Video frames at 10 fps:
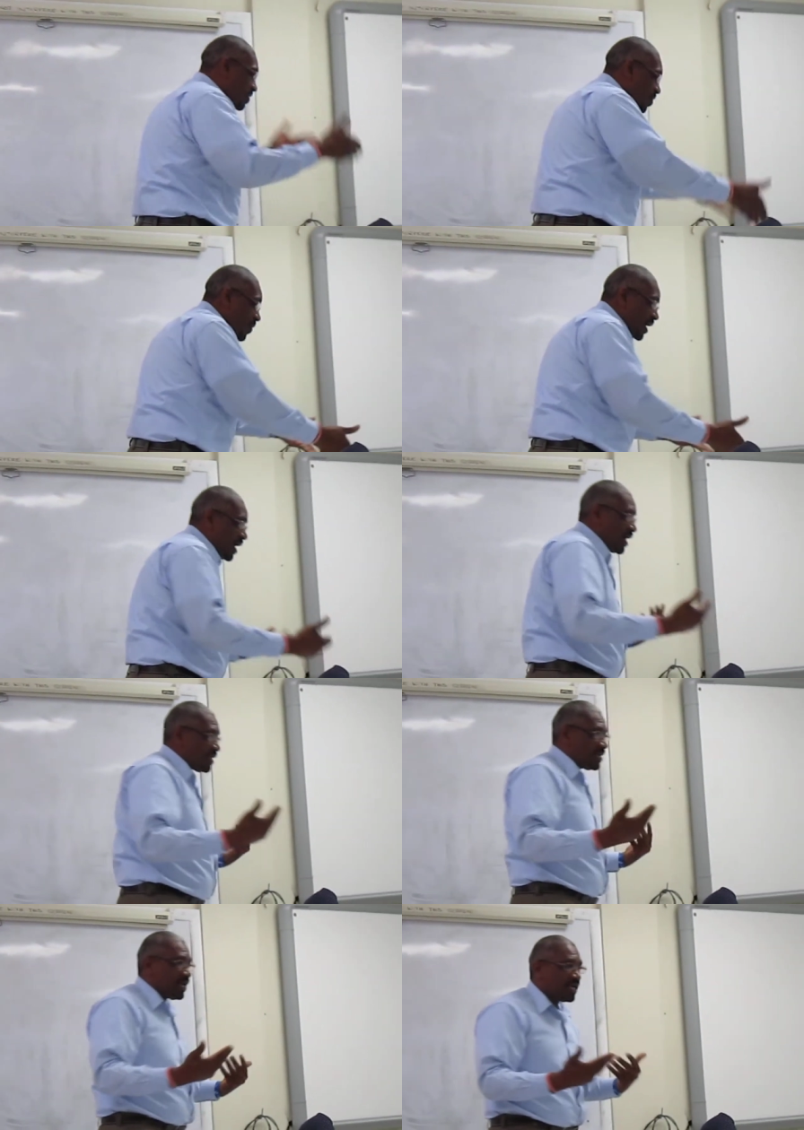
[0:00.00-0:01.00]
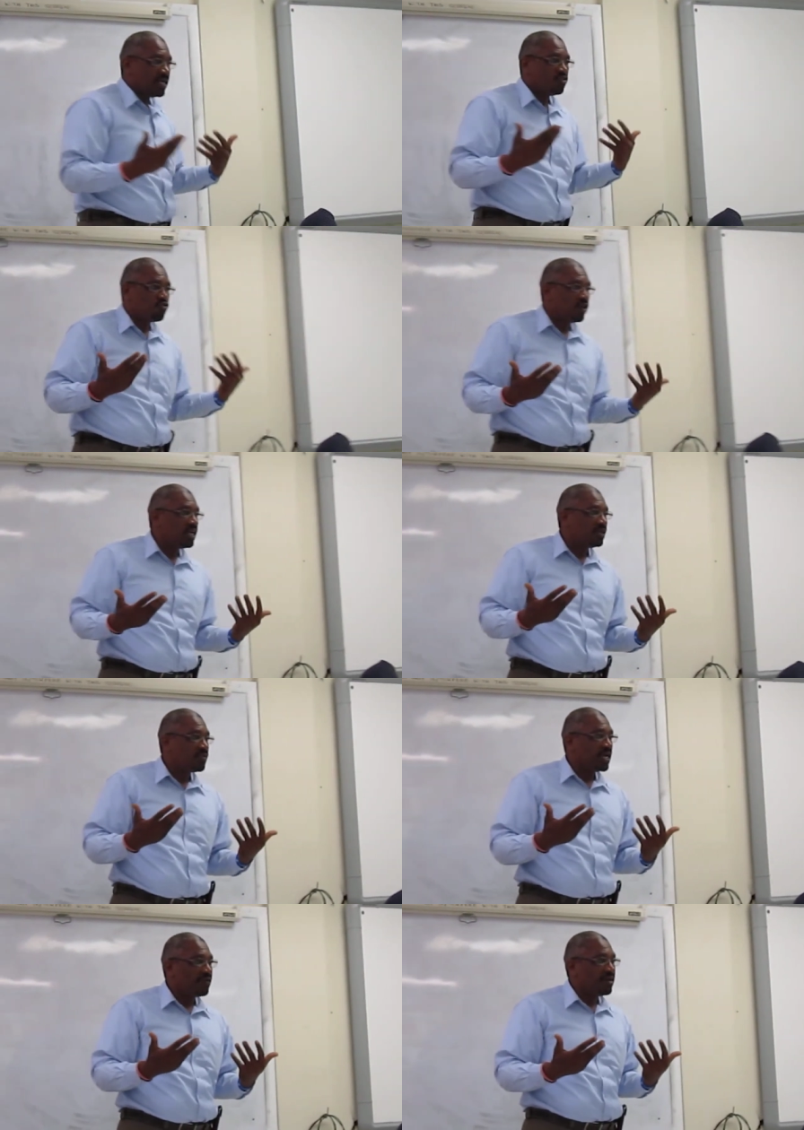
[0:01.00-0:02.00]
go ahead, they're going to drill and
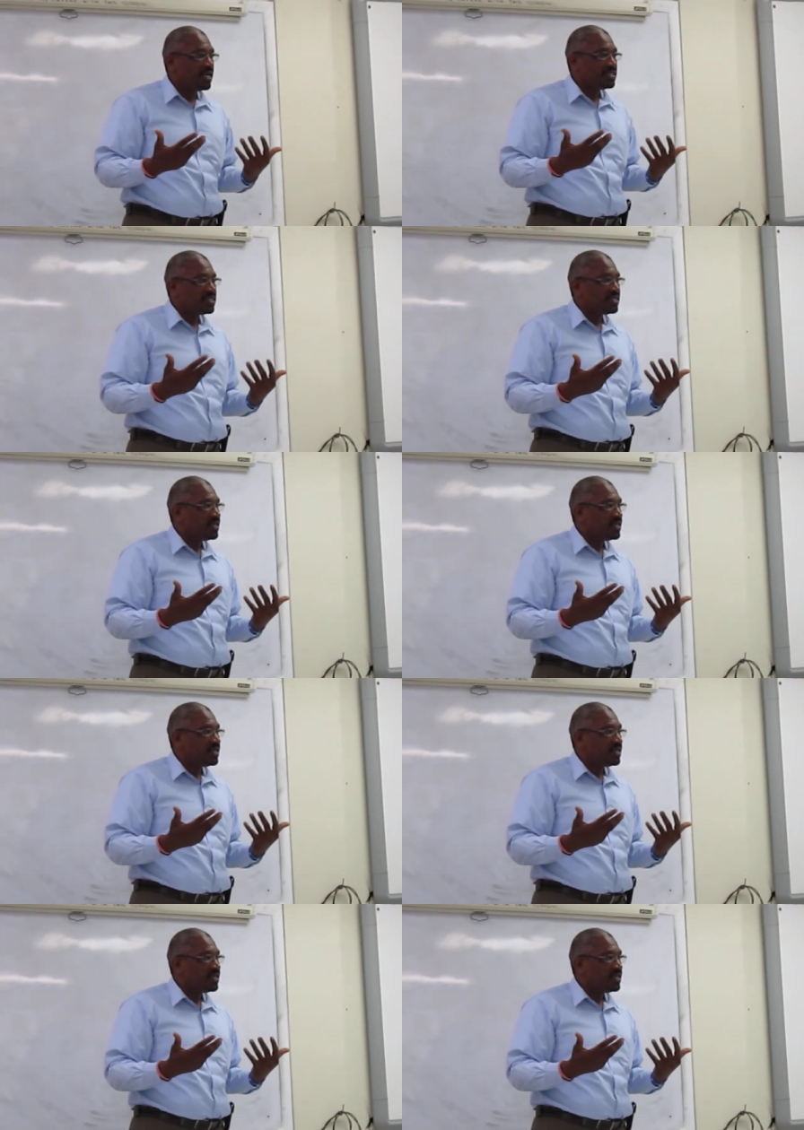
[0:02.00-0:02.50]
whatever else.